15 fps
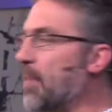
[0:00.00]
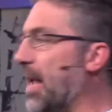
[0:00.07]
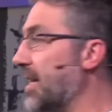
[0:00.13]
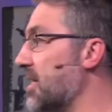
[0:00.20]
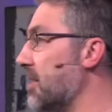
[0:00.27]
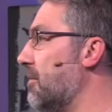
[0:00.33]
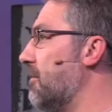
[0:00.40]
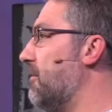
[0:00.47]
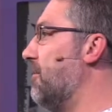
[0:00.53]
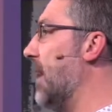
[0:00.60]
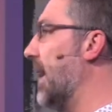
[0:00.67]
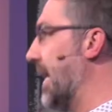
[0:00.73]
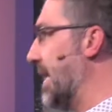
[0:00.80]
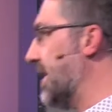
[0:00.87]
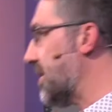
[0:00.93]
as a
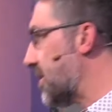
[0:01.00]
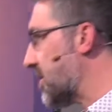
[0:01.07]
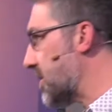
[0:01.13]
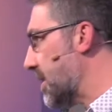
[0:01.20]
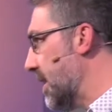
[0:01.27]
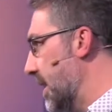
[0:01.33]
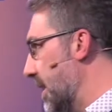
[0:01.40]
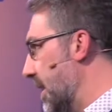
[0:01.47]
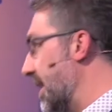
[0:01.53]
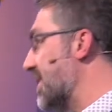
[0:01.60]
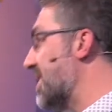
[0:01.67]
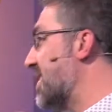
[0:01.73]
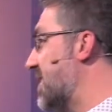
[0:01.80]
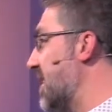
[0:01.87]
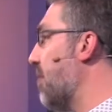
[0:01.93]
vice
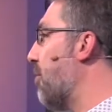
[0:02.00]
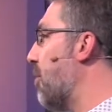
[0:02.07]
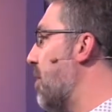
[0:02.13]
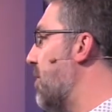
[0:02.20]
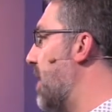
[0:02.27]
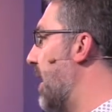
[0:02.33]
is different